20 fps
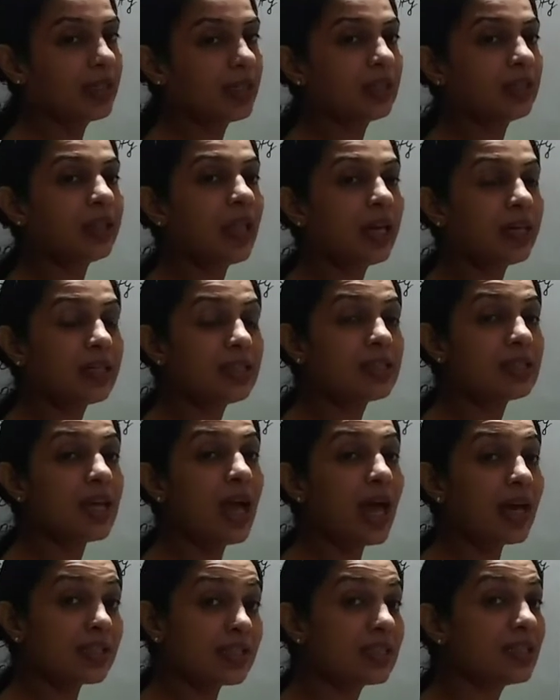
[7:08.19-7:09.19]
that is
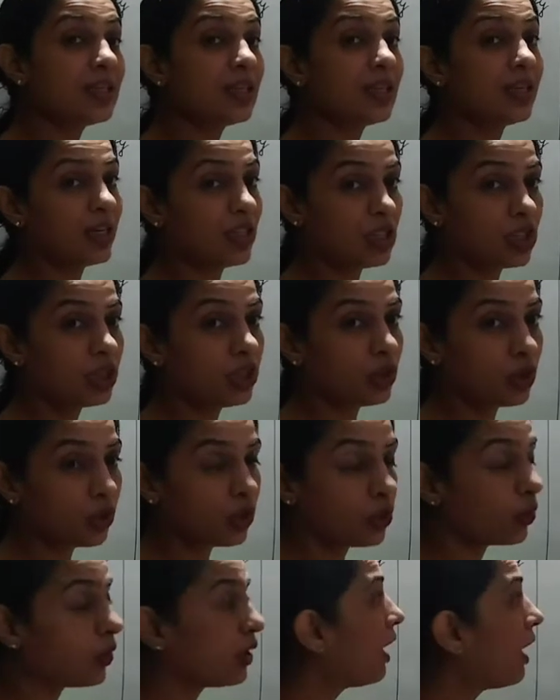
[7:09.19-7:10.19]
acceleration due to
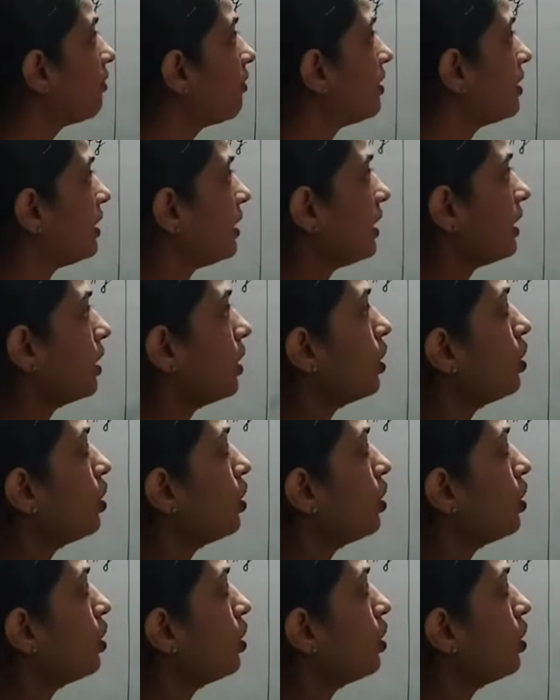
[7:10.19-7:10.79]
gravity.